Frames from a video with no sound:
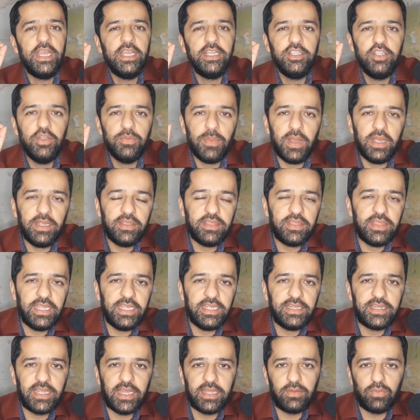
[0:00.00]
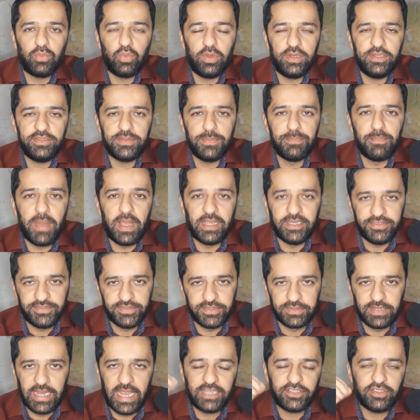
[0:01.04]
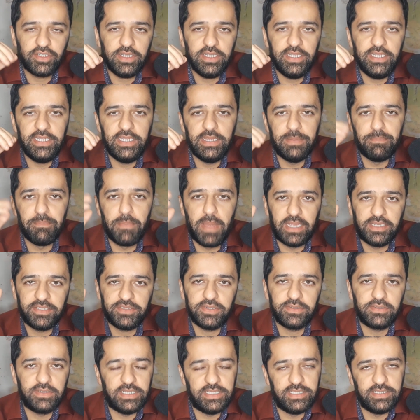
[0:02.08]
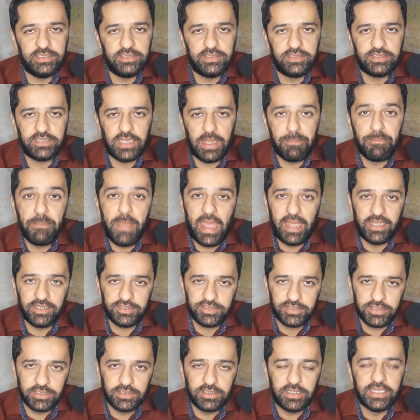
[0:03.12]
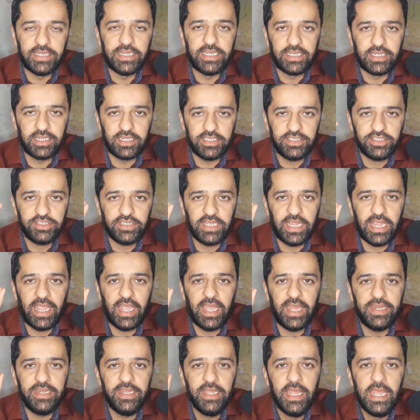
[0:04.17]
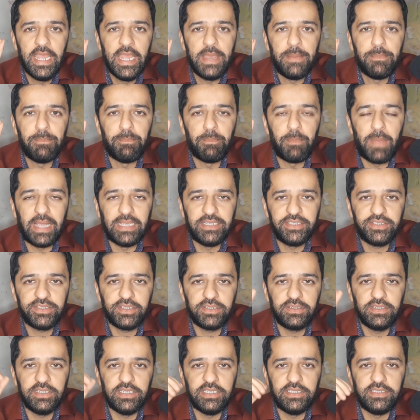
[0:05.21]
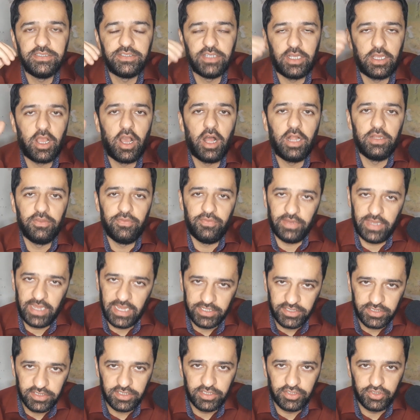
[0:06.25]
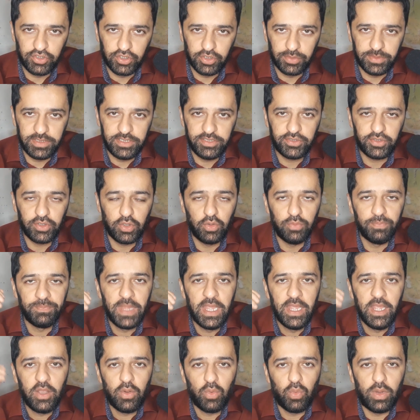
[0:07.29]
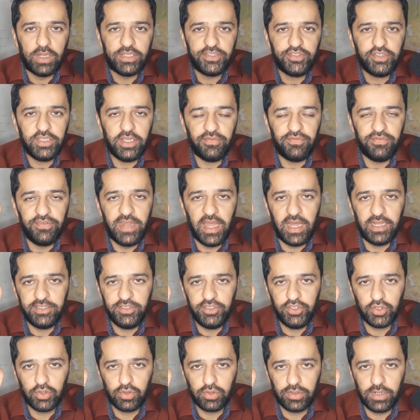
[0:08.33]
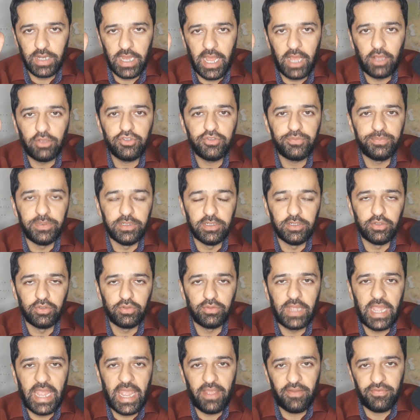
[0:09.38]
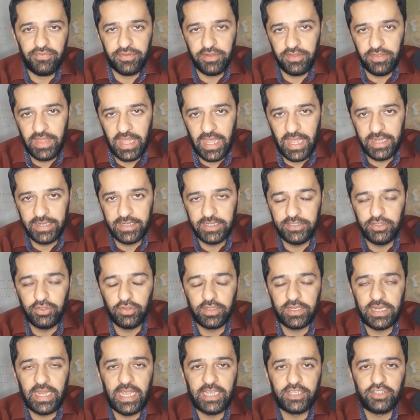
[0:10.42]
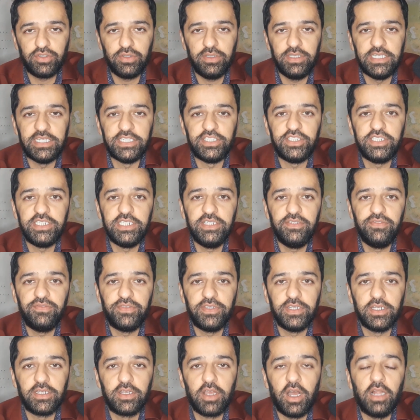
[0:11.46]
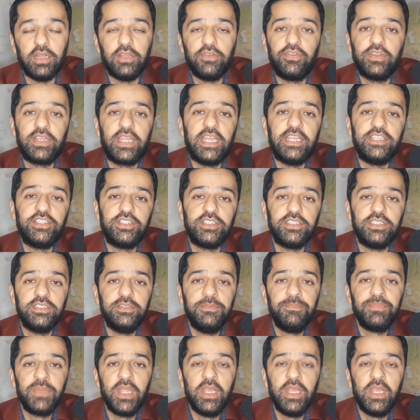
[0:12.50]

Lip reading: you might think that what is a Meister? Actually, Meister is master in English, and Meister is a qualification in Germany. So once you have done your Ausbildung, after that you can actually achieve the qualification